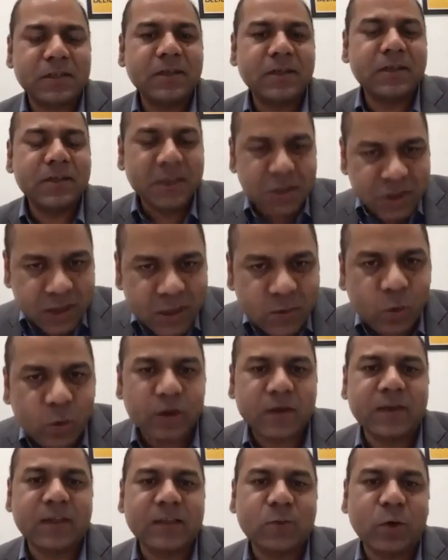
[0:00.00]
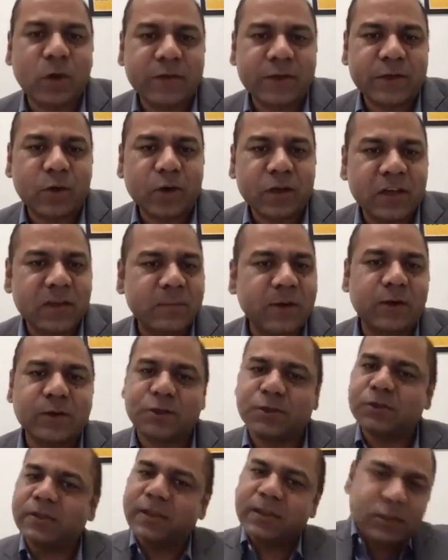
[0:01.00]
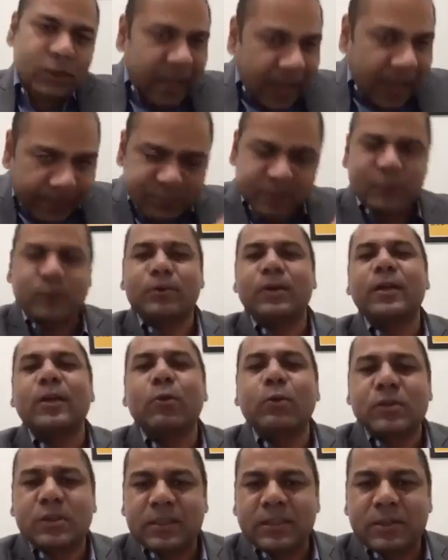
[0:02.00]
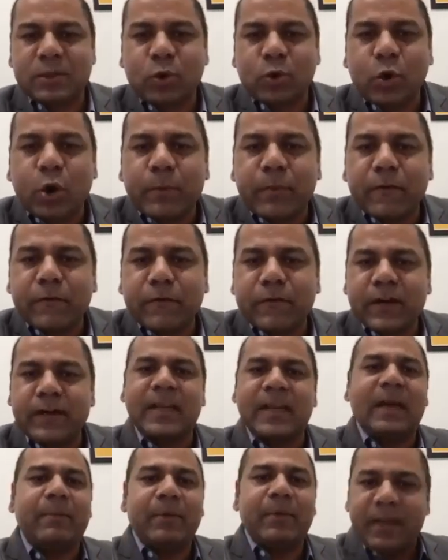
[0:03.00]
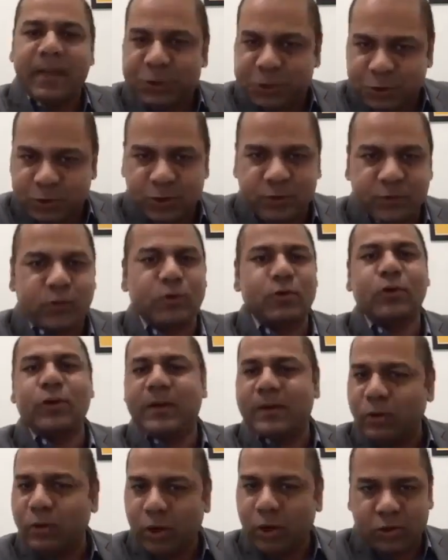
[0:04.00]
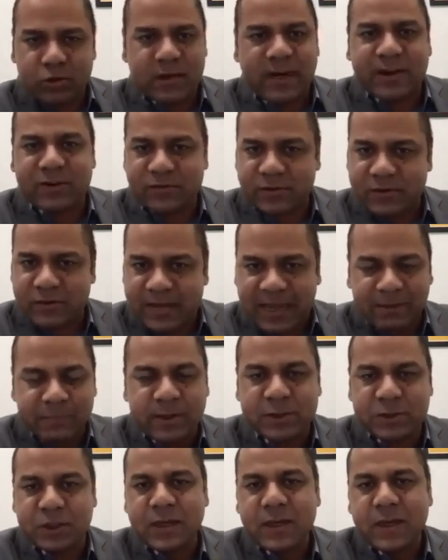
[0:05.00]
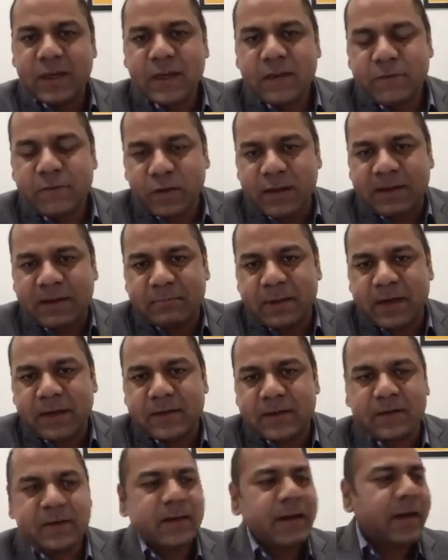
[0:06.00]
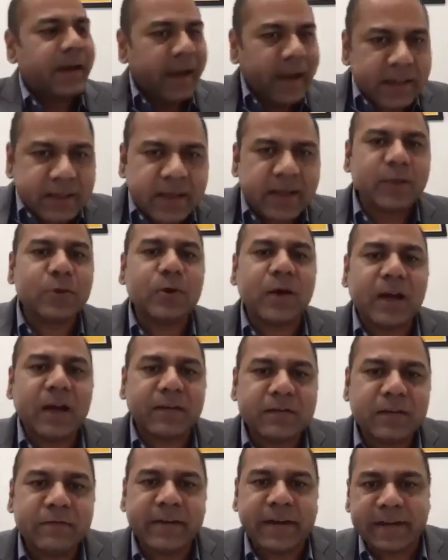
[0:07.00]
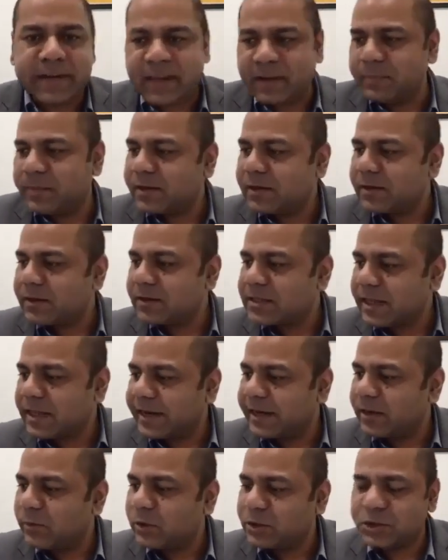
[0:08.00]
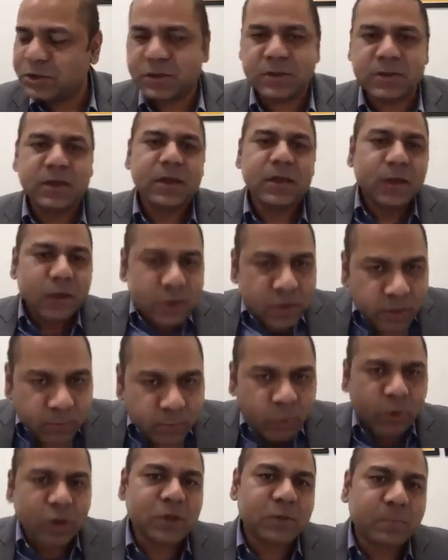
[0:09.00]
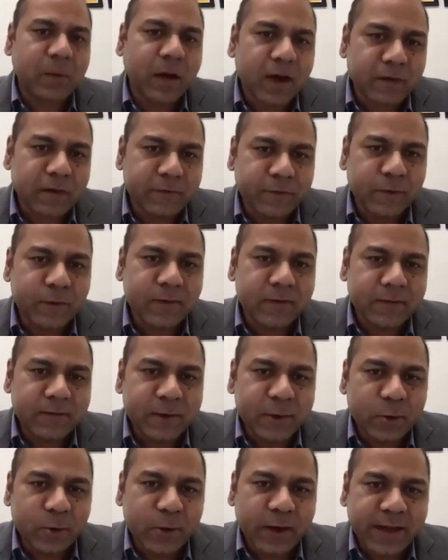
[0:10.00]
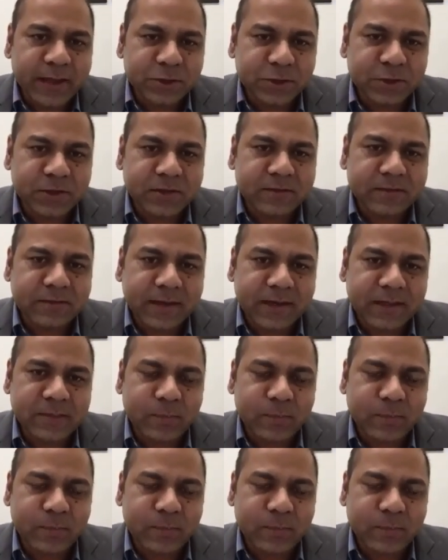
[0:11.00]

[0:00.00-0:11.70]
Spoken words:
Distilled water is what we're talking about, so there is absolutely no scope of contamination or collateral damage for that matter. And then you have the wet chemical side, which is the most powerful agent that is